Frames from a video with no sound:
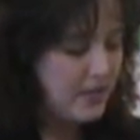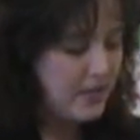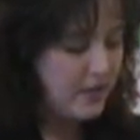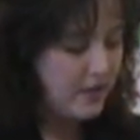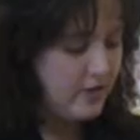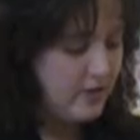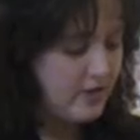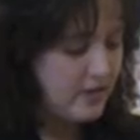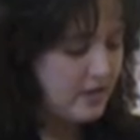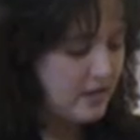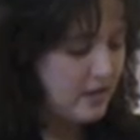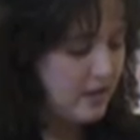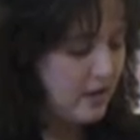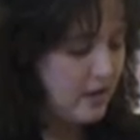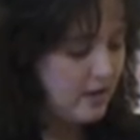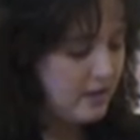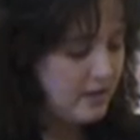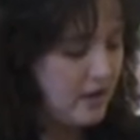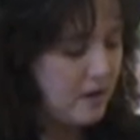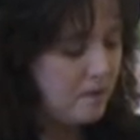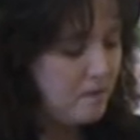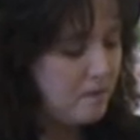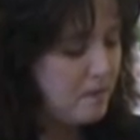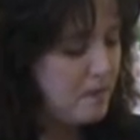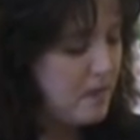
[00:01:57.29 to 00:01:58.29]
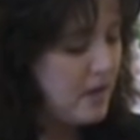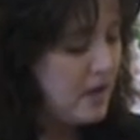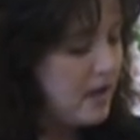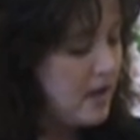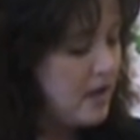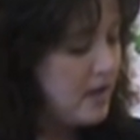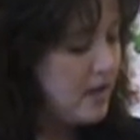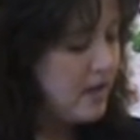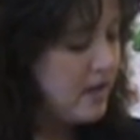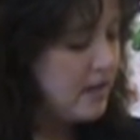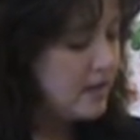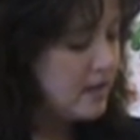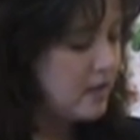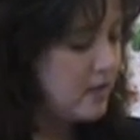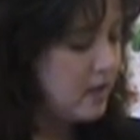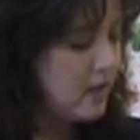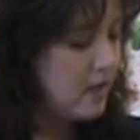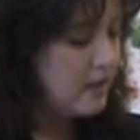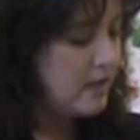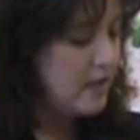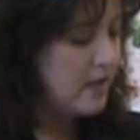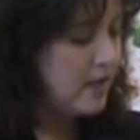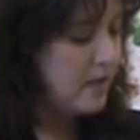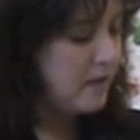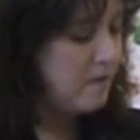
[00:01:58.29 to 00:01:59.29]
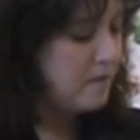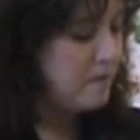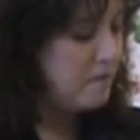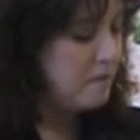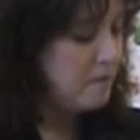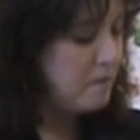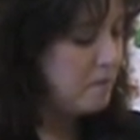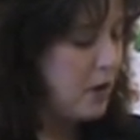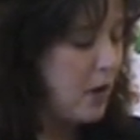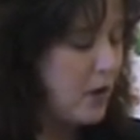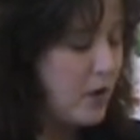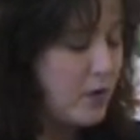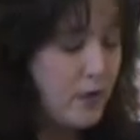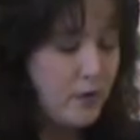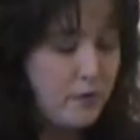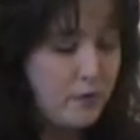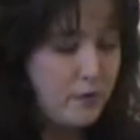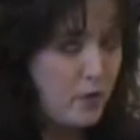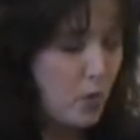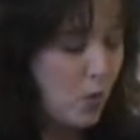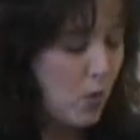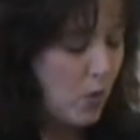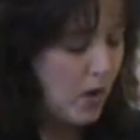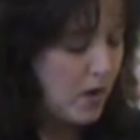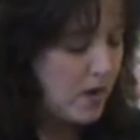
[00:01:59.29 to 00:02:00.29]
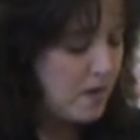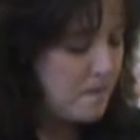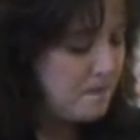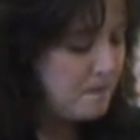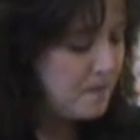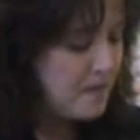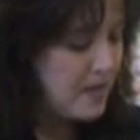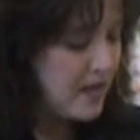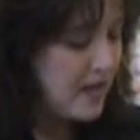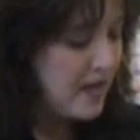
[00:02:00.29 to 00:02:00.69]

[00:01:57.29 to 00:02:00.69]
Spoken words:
here is called a Partner 4.